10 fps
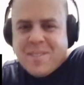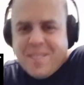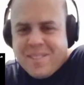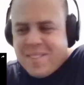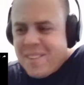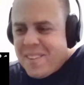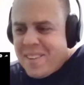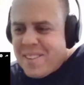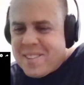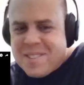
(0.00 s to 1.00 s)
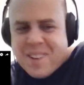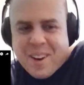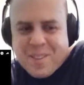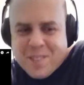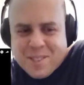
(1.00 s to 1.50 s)
So
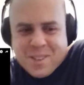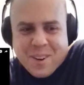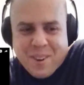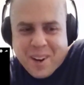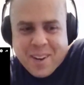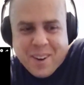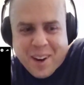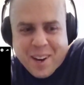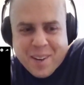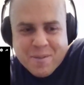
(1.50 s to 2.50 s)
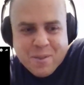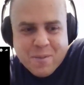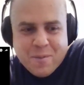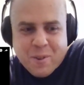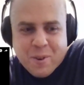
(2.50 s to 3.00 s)
just a great line from
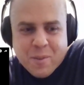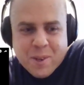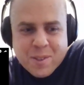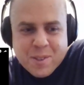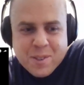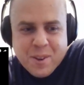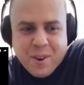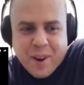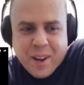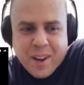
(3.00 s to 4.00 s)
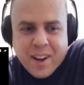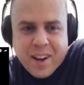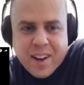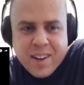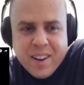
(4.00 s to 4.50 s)
Foreman, just a great
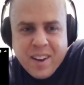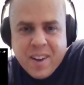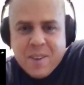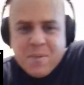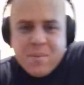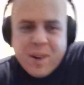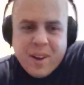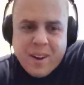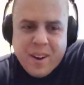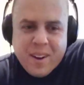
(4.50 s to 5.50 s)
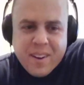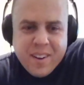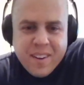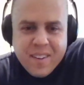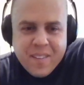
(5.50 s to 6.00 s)
guy. But
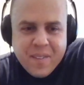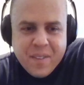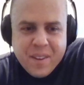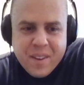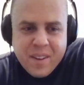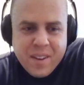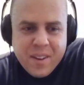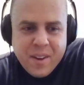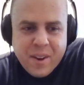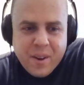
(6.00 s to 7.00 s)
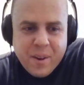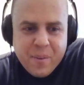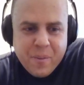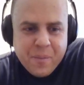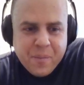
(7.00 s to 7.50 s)
you know,
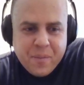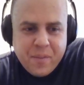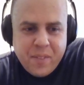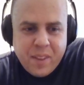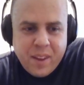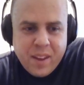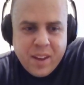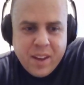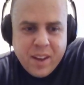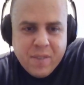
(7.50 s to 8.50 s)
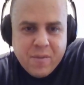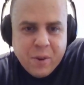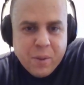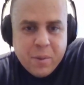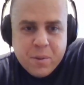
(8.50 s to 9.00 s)
and
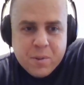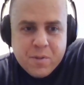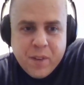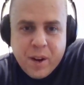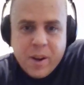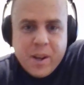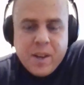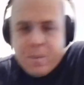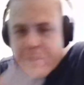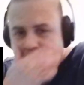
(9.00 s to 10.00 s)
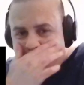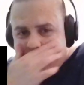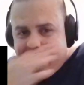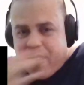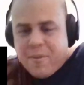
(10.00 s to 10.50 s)
Foreman was very
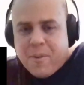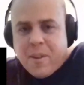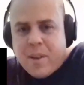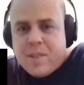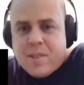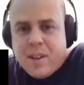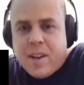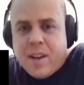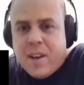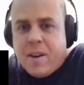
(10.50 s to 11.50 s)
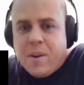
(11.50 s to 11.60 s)
depressed after this, and he